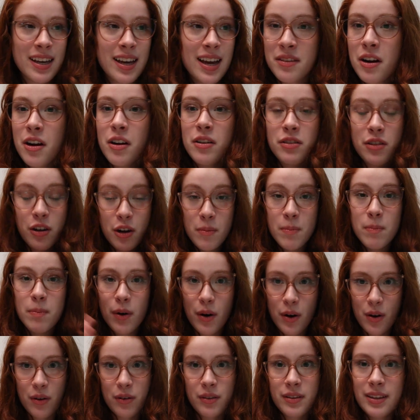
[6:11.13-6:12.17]
They're
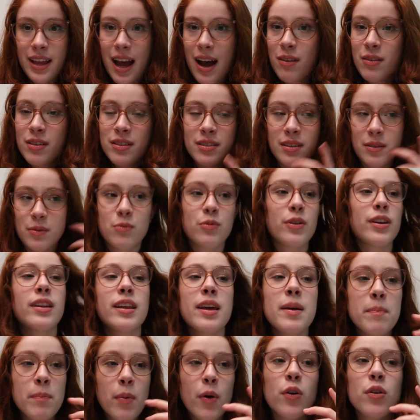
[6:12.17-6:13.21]
bold. That was a
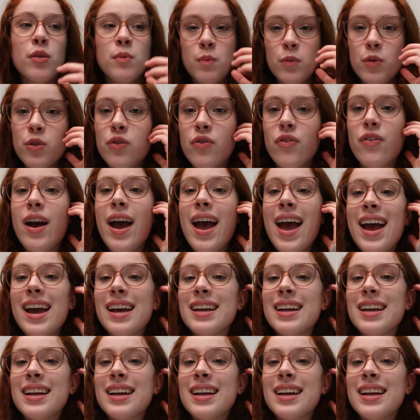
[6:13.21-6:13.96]
really bold move